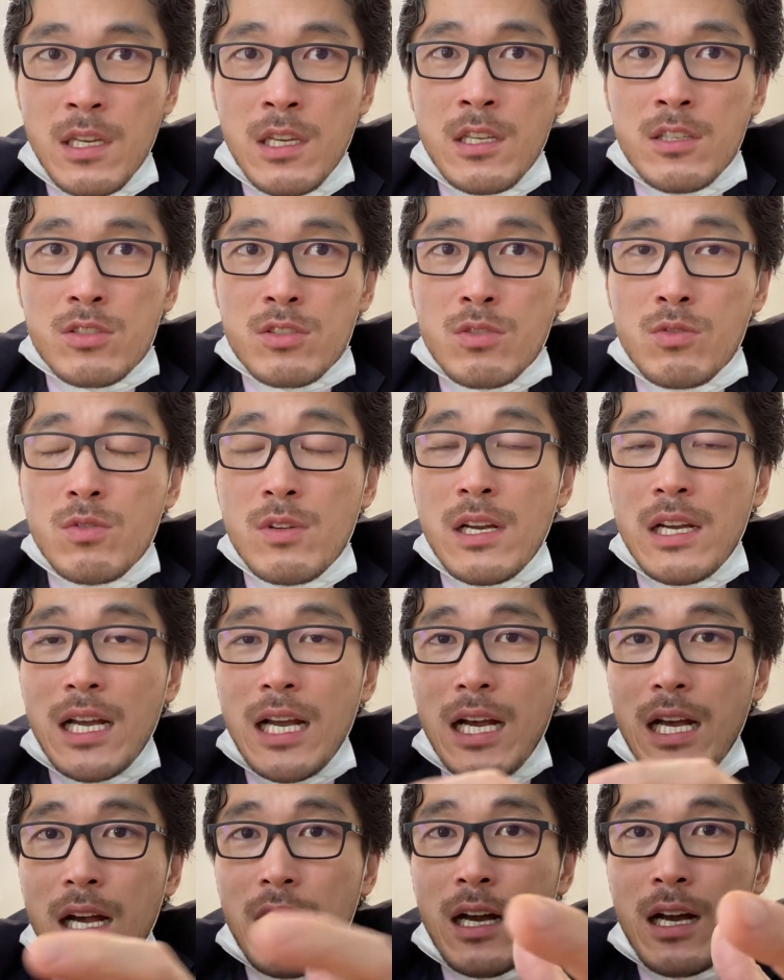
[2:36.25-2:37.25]
So
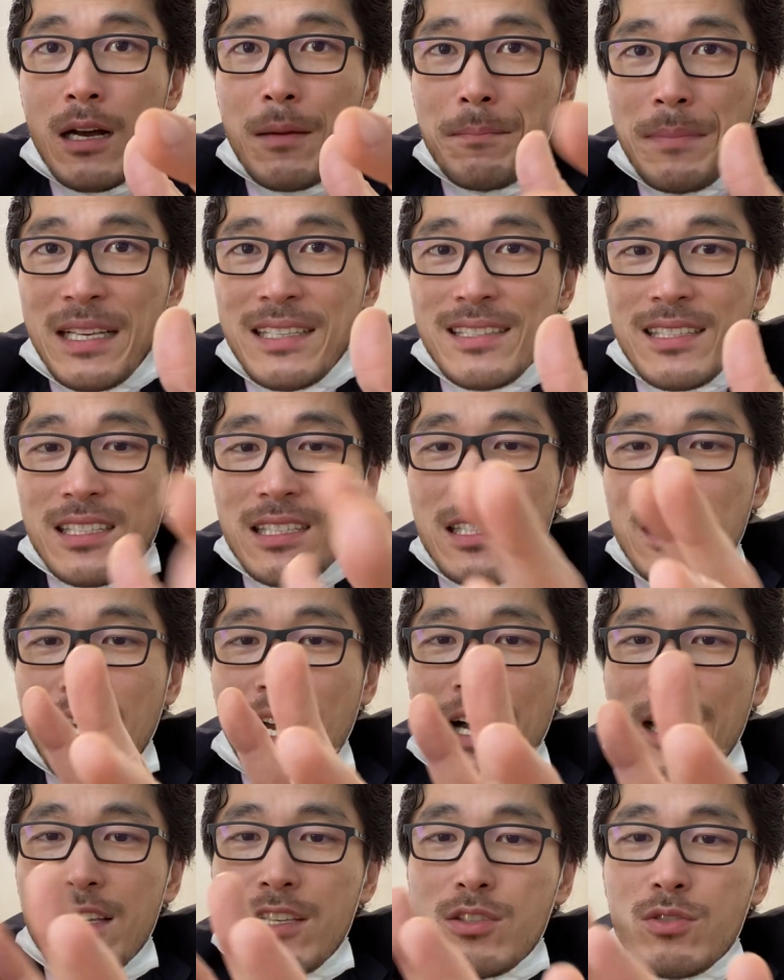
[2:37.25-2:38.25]
basically
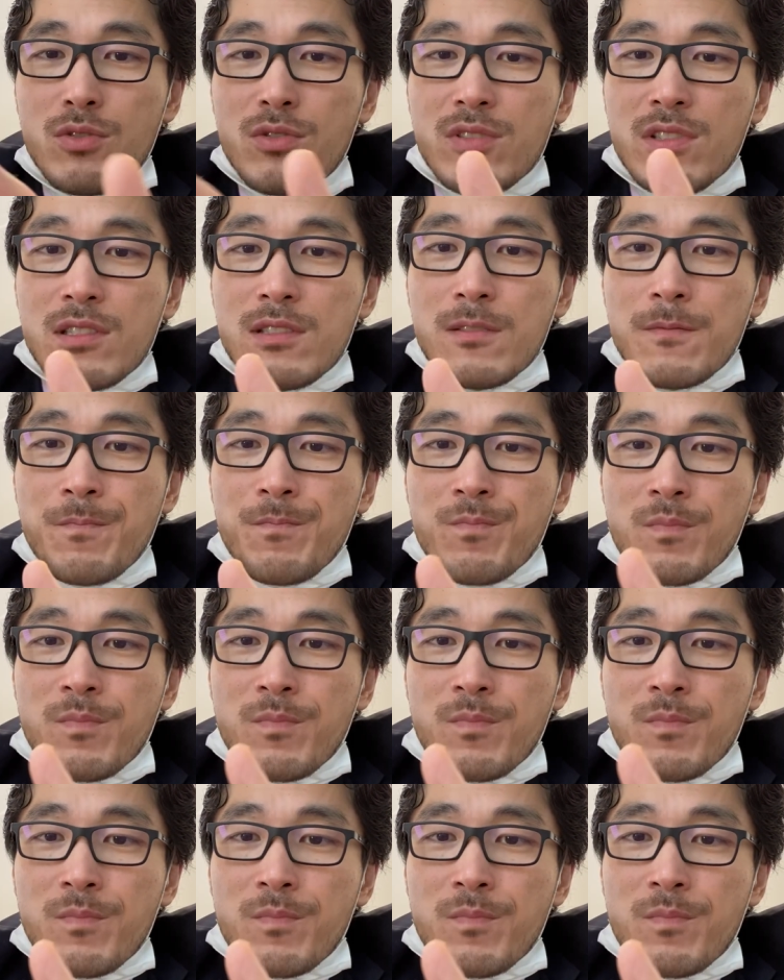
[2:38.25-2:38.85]
I use it